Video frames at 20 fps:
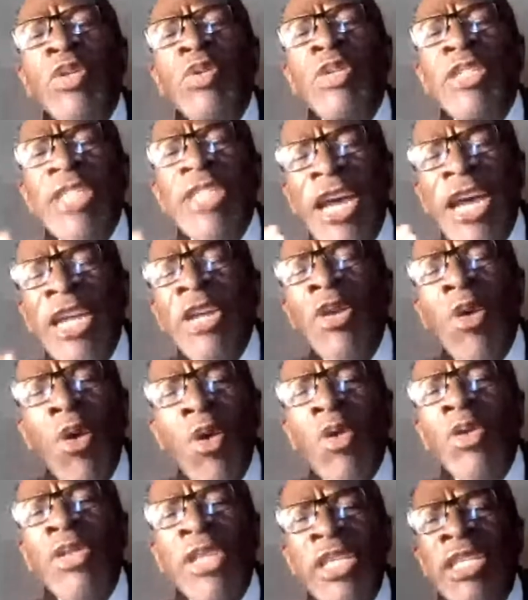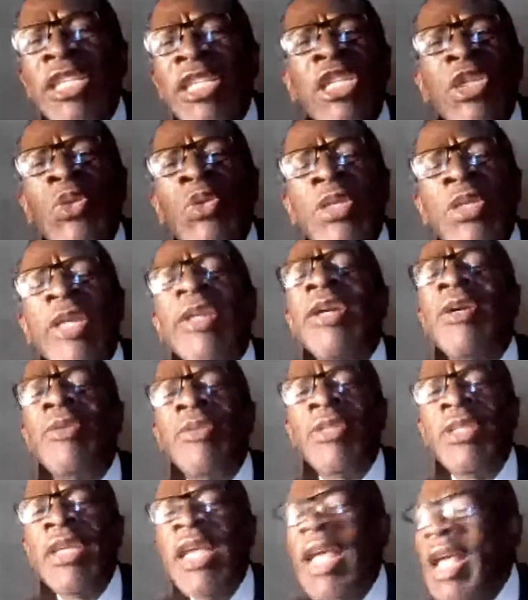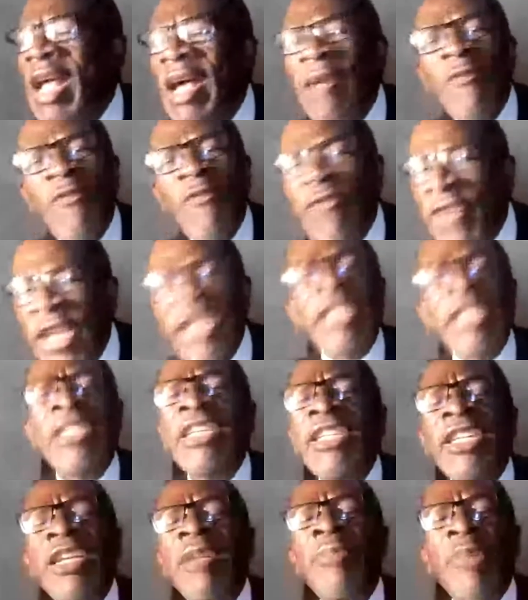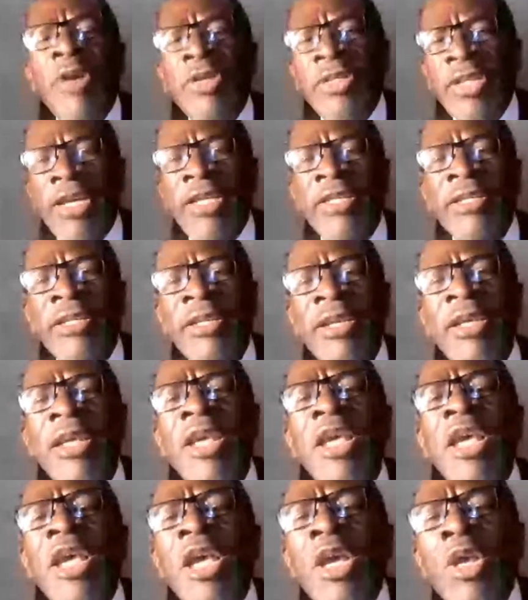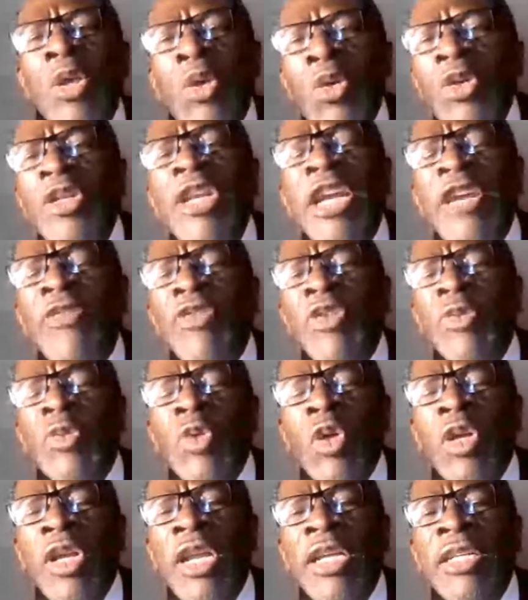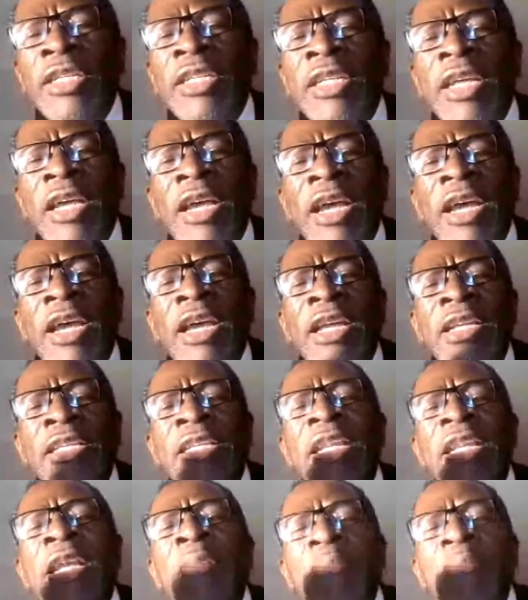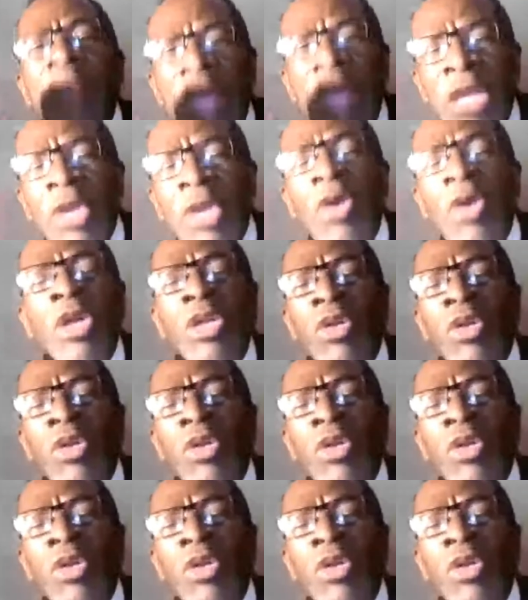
will turn all these issues around. I'm very certain about that. Good night from Scotland, and may God